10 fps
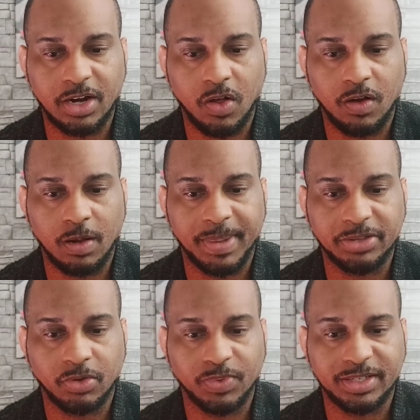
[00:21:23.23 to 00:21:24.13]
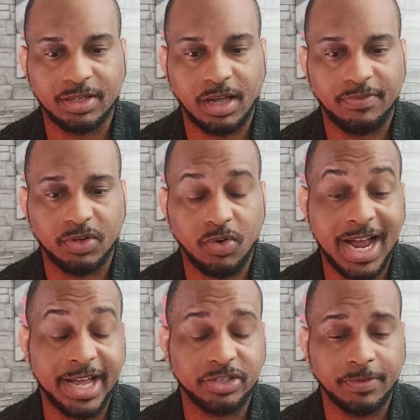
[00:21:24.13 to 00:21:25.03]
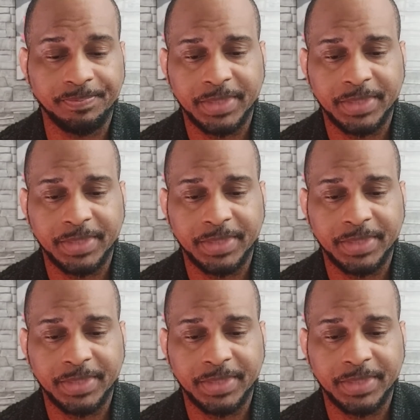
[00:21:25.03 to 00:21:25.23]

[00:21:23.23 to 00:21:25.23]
at all about the risk of a crash